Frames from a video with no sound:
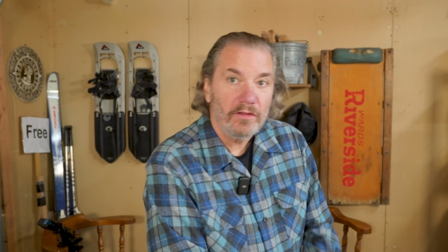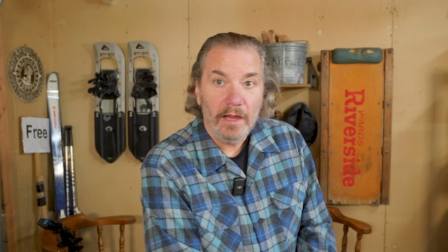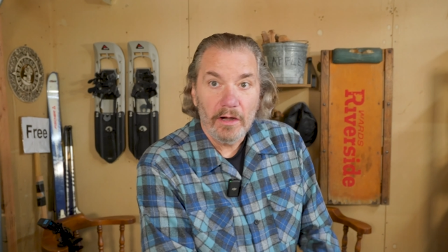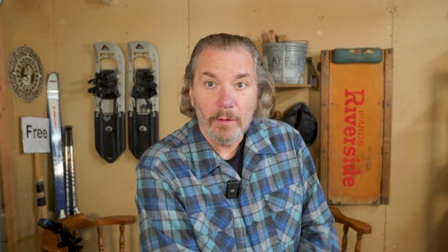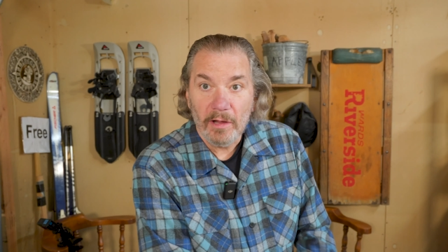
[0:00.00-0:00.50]
I
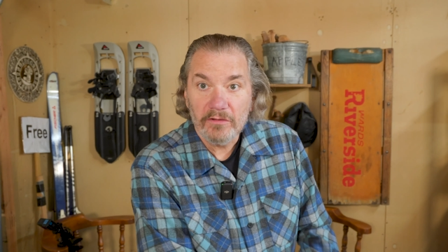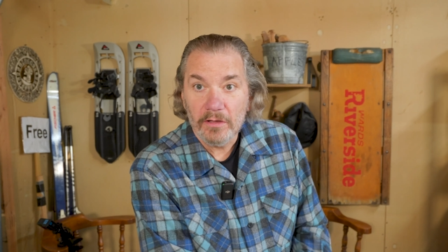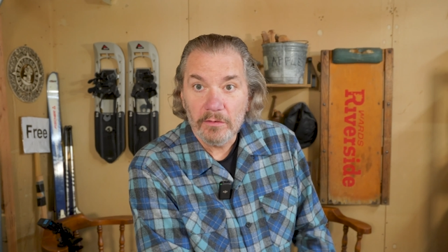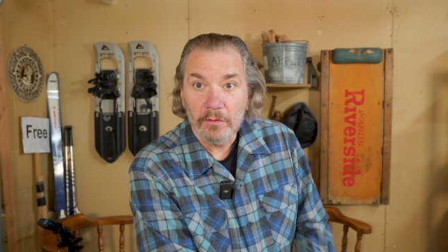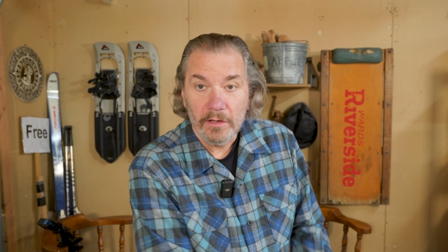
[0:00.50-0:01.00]
hear about
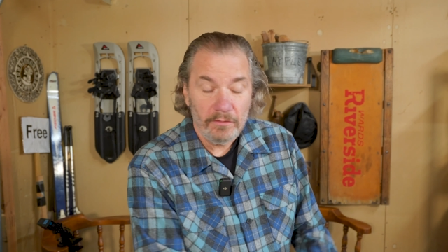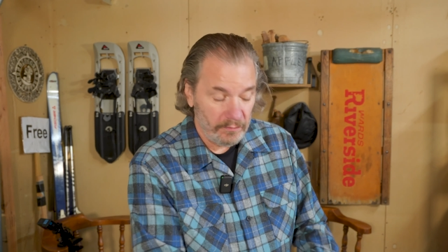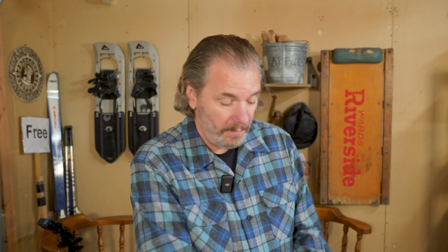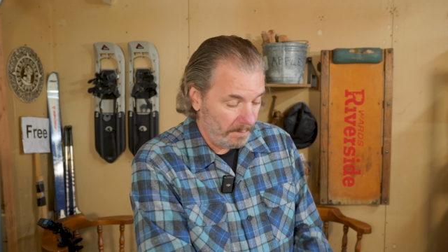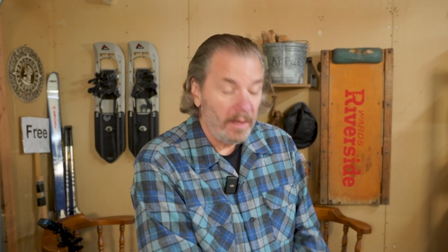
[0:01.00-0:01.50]
tenderloins
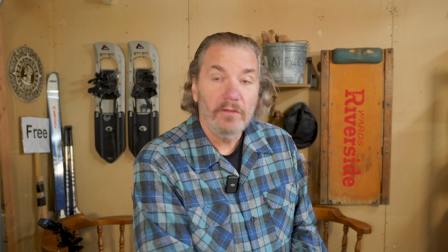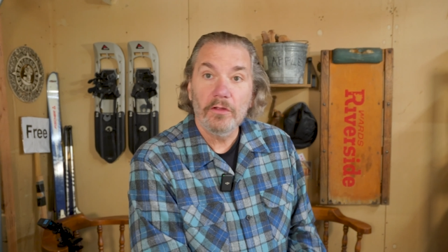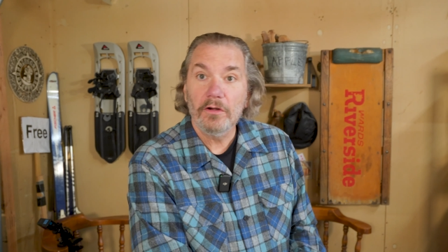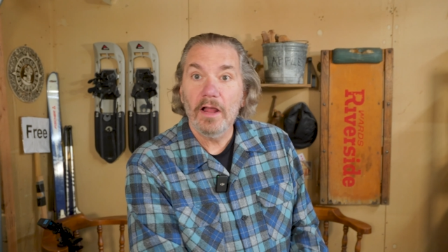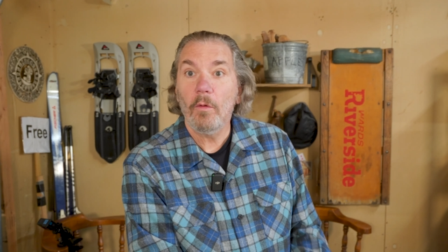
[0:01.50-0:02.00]
is
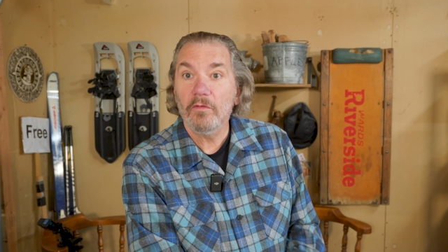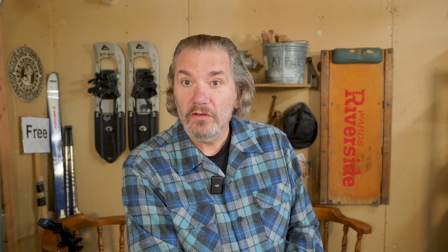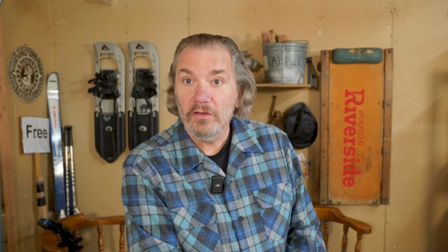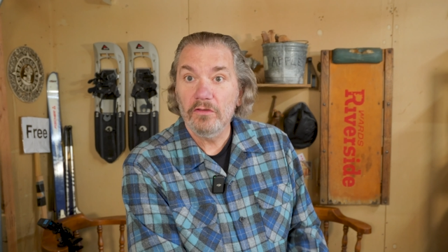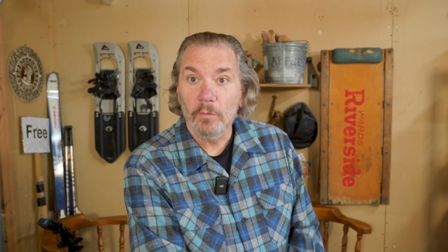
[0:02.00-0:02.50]
they're not
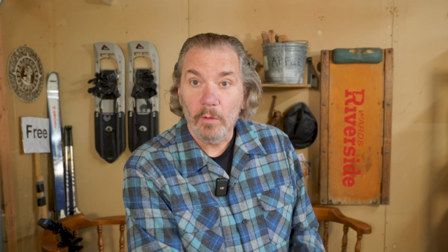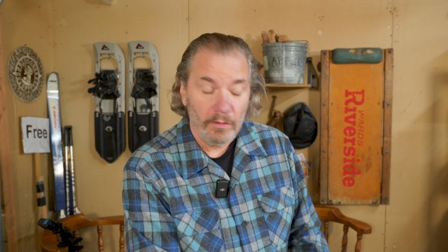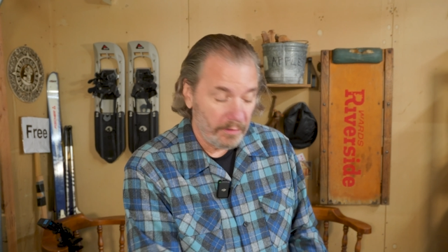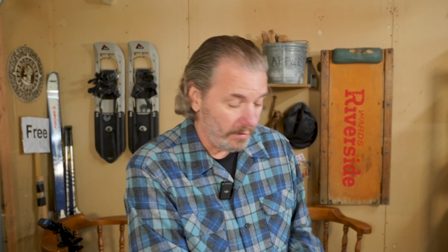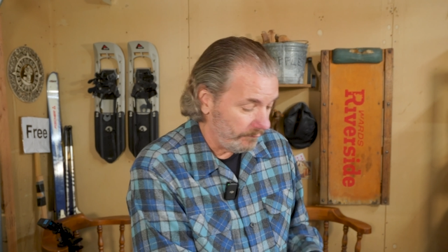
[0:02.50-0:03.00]
seasoned
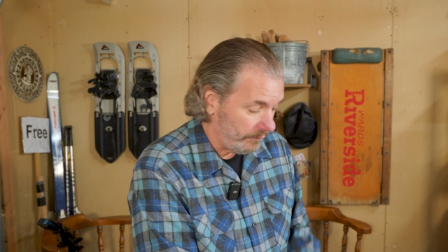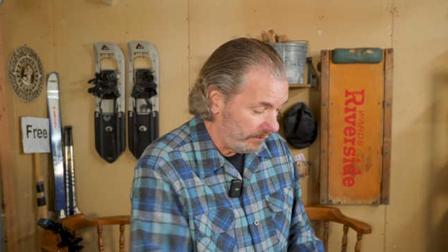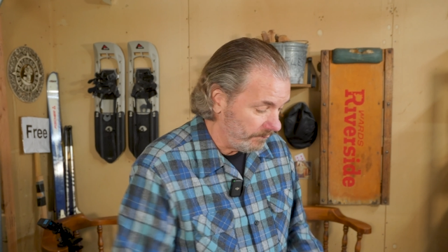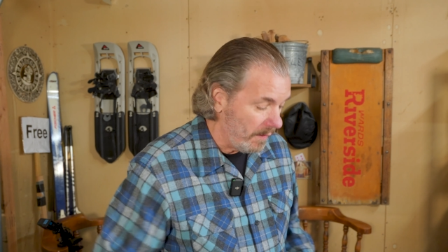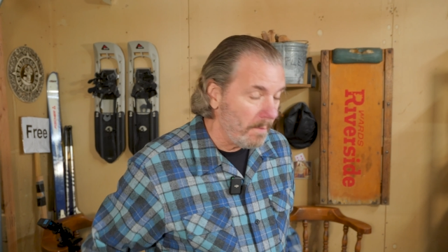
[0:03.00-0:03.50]
well enough.
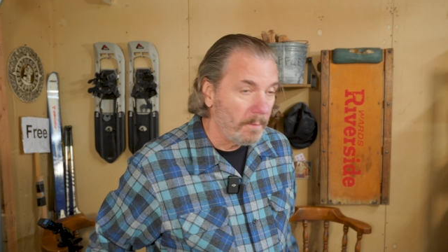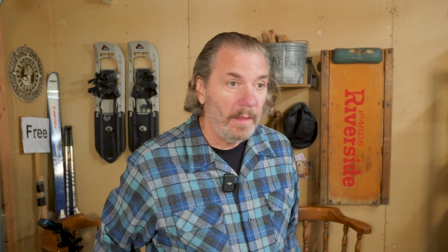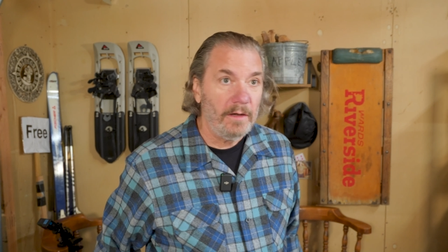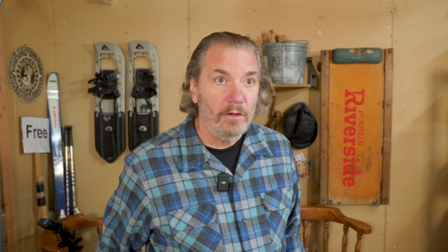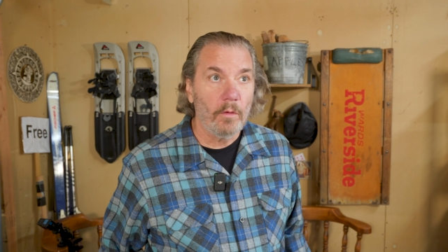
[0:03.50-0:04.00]

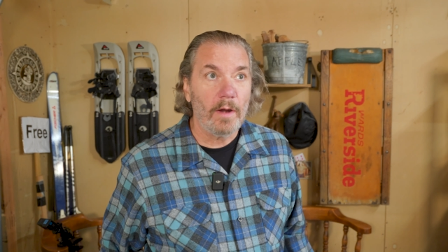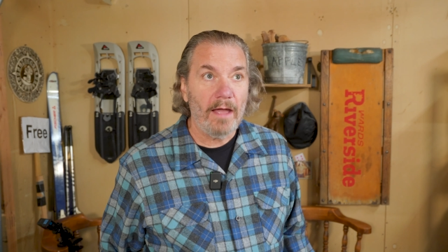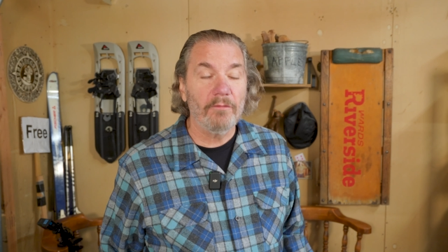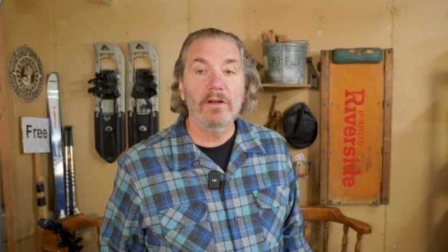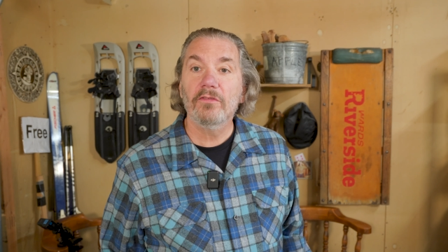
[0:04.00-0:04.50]
They don't
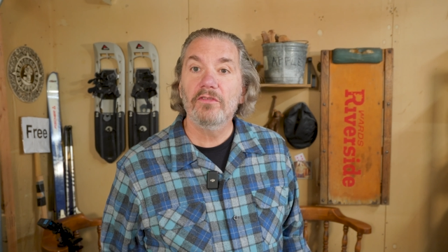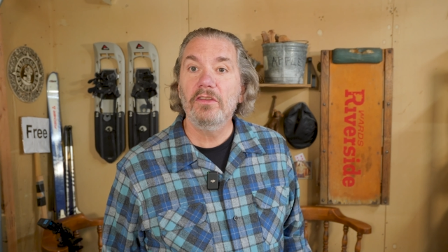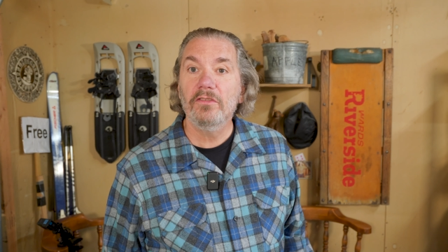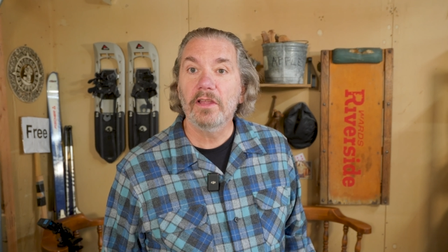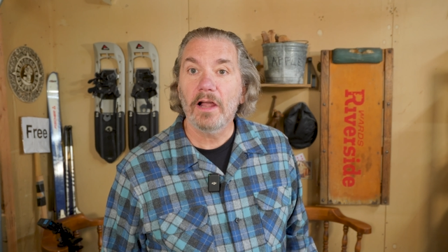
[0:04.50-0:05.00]
have enough
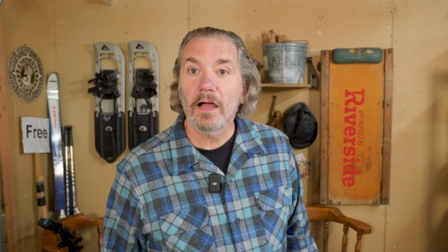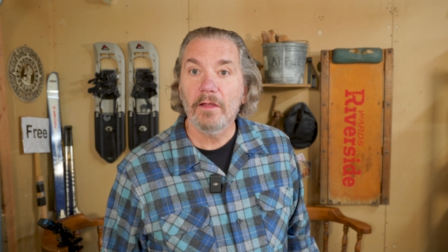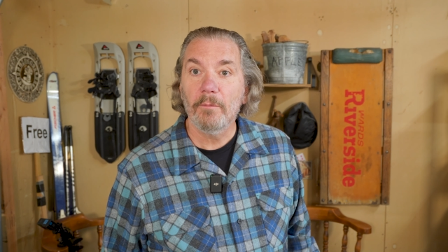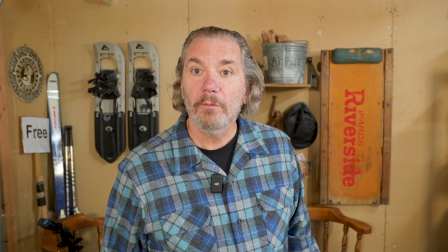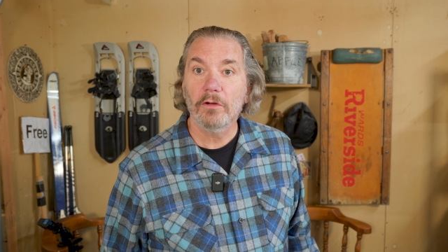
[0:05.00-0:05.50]
seasoning
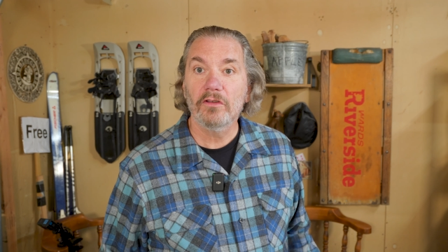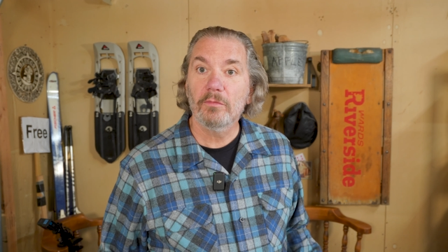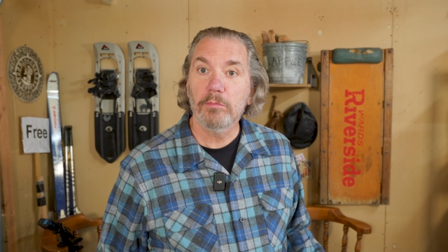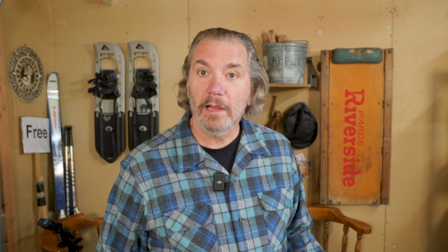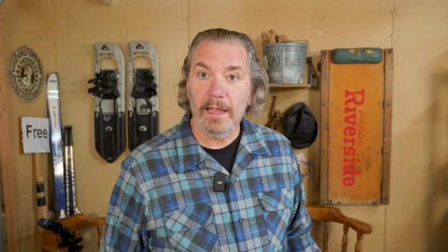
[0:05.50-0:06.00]
on them. They're
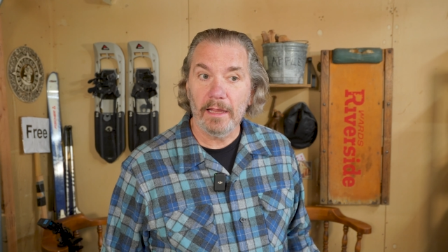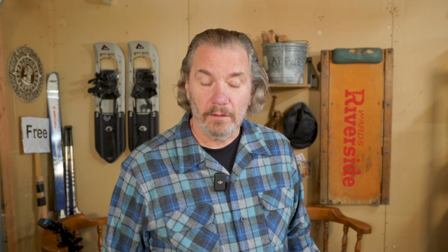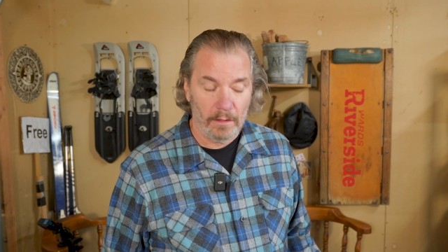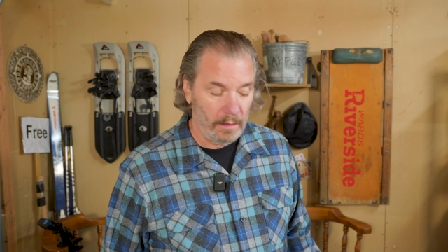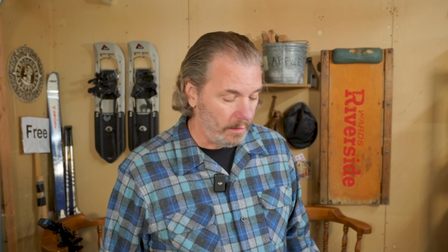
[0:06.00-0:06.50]
just bland.
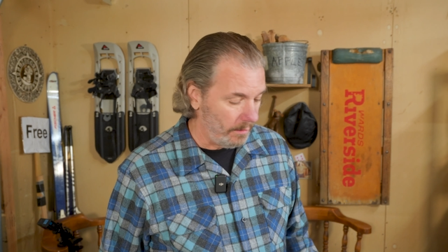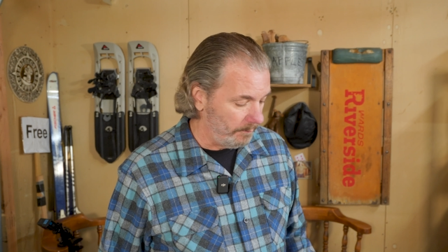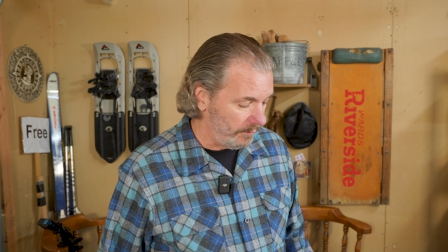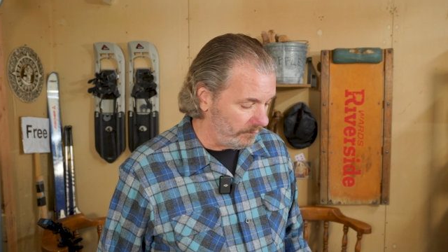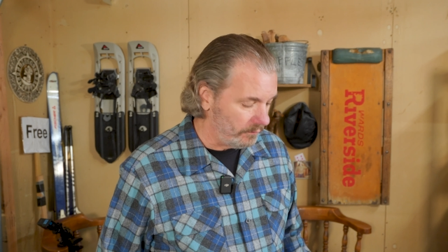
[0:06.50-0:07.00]

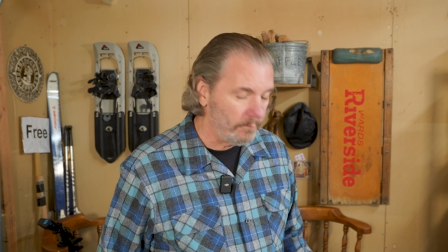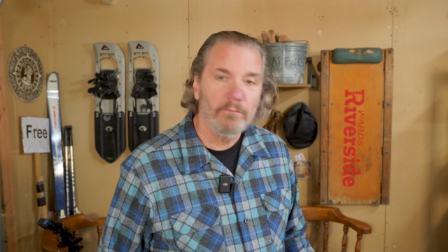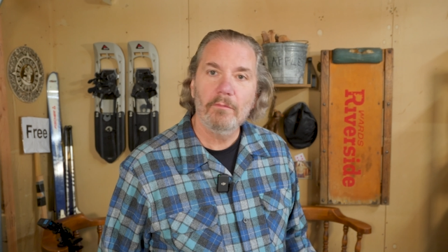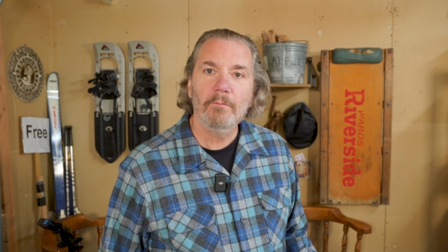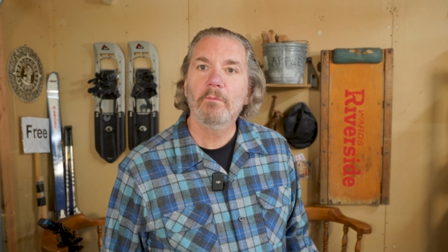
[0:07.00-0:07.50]

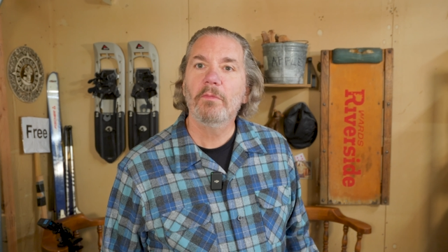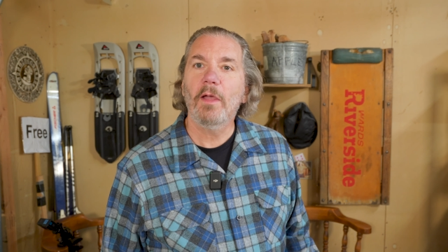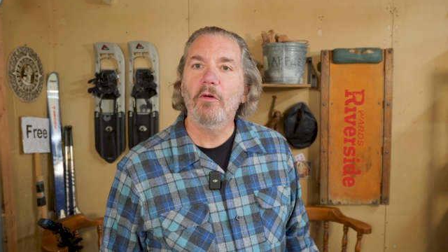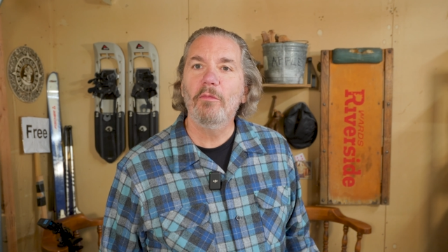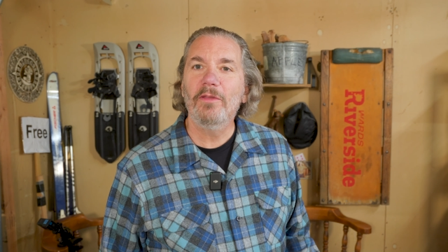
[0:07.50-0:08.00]
That
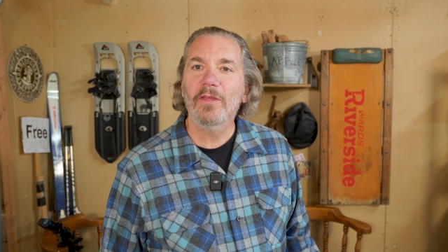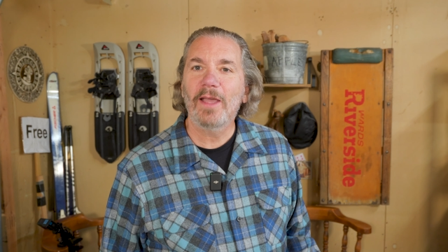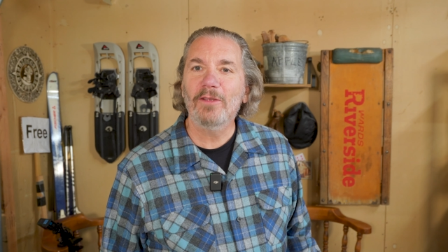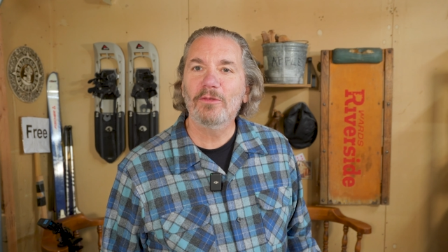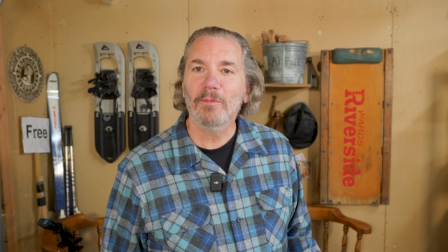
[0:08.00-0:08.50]
won't be the
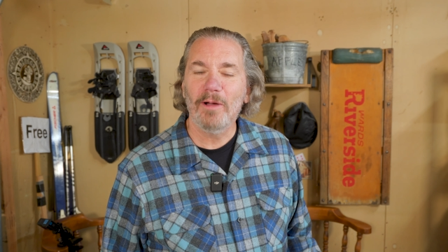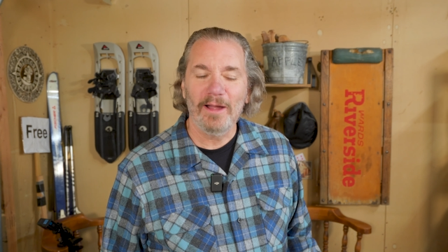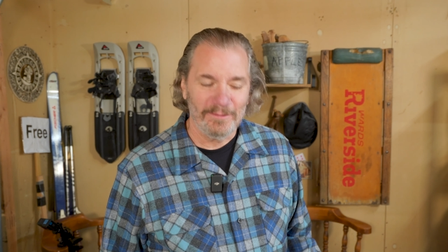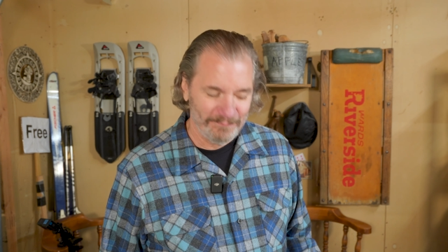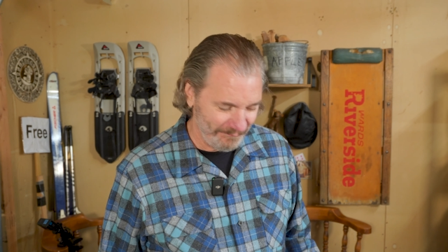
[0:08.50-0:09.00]
case with
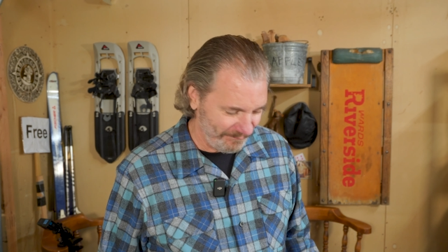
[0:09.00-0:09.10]
mine.